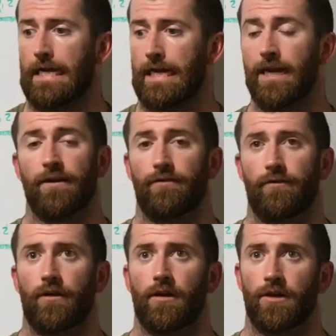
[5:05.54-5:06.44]
If
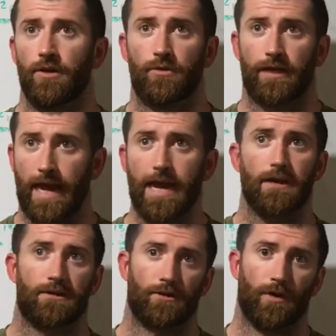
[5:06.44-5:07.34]
you
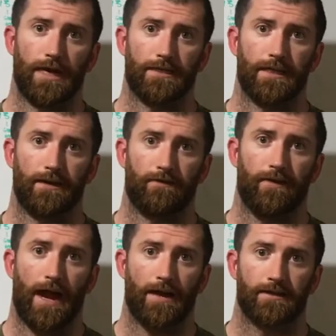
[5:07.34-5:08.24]
can't do 18
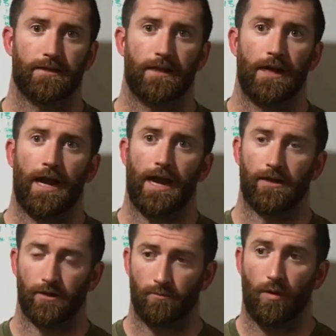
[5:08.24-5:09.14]
fast and
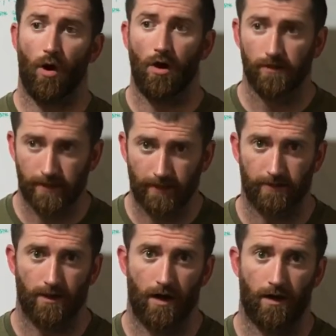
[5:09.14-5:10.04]
you're pausing a
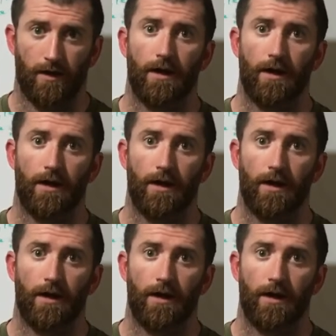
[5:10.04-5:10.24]
ton,